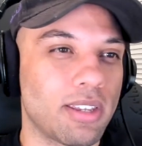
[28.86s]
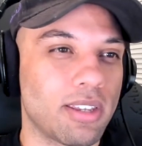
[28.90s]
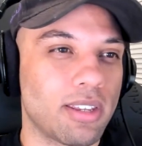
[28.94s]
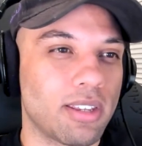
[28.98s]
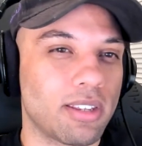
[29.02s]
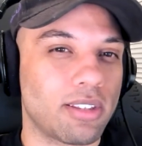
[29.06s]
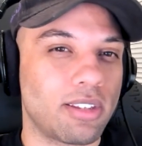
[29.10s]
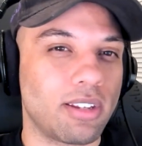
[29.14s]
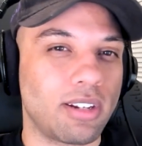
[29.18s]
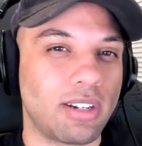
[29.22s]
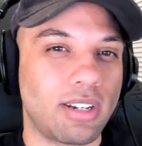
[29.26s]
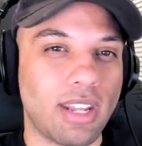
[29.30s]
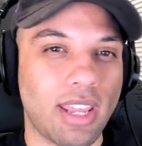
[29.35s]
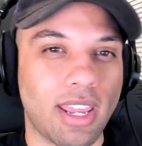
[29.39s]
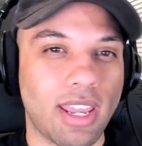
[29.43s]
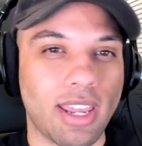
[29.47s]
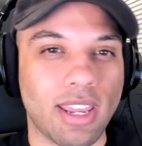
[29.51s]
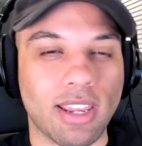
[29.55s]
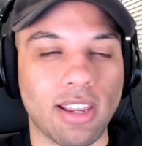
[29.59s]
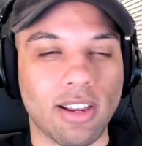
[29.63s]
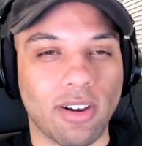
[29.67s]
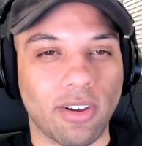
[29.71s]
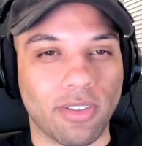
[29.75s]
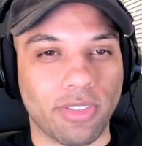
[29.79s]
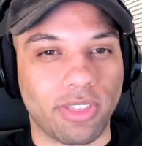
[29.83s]

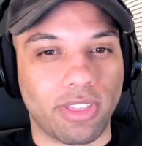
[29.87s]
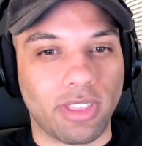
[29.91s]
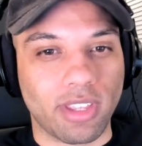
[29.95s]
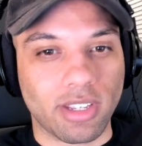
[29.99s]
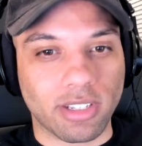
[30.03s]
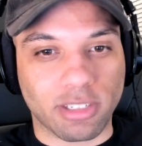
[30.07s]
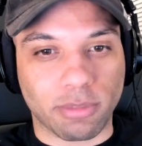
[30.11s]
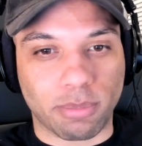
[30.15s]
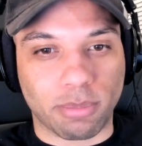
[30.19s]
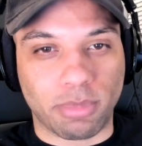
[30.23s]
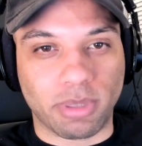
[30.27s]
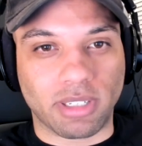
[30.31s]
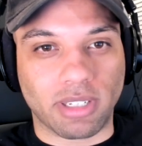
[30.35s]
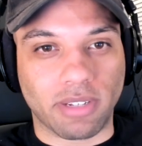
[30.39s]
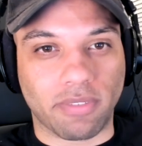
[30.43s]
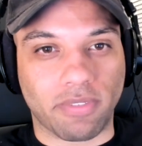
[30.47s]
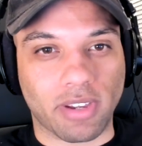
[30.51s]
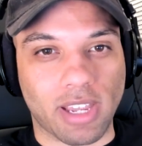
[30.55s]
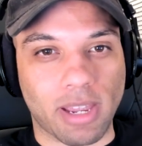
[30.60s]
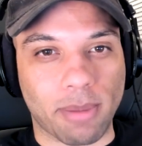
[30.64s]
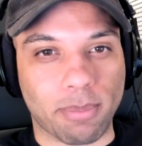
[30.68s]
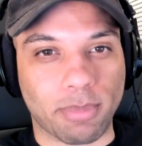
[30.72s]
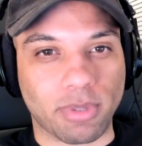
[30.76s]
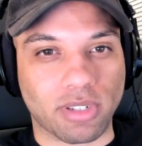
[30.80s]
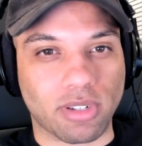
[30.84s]
today, on this
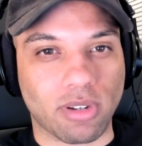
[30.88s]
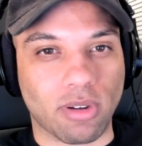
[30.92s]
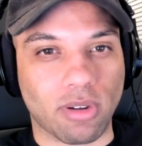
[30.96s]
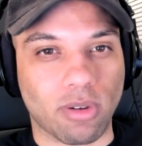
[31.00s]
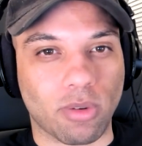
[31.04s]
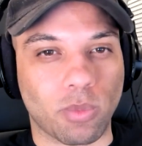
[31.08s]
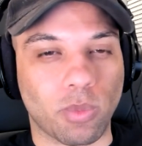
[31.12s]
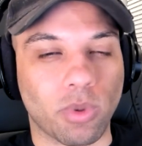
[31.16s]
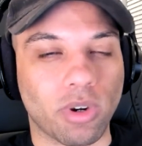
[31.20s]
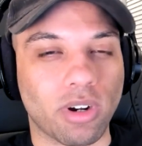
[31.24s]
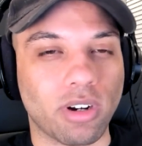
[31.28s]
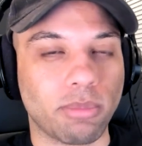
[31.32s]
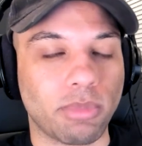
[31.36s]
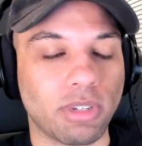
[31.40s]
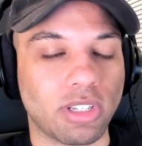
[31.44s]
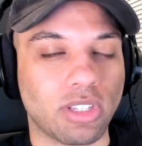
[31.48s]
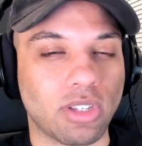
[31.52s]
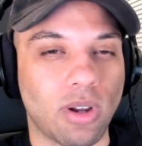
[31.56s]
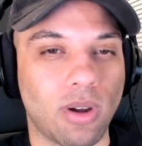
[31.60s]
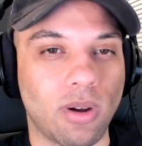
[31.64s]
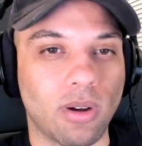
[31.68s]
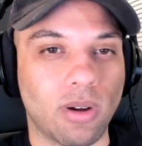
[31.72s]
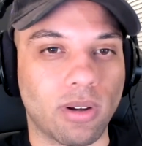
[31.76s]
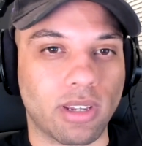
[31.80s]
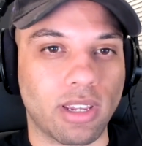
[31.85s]
specific episode, we're going to be
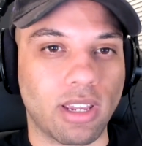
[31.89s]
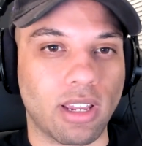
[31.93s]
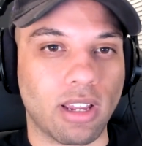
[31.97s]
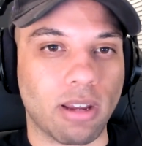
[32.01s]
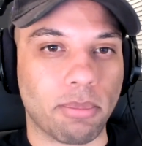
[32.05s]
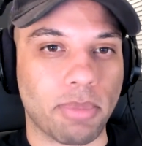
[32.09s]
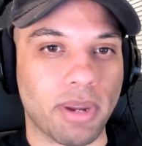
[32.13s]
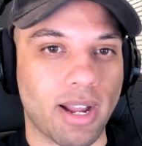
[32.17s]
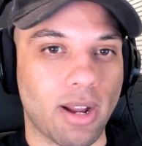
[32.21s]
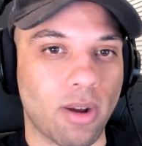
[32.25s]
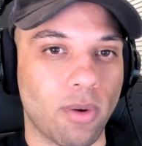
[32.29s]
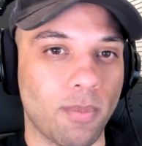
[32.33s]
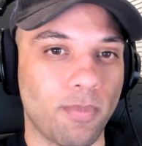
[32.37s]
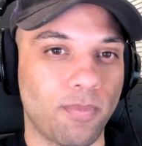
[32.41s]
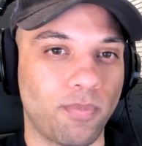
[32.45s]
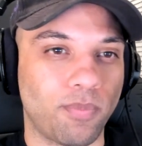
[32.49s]
talking about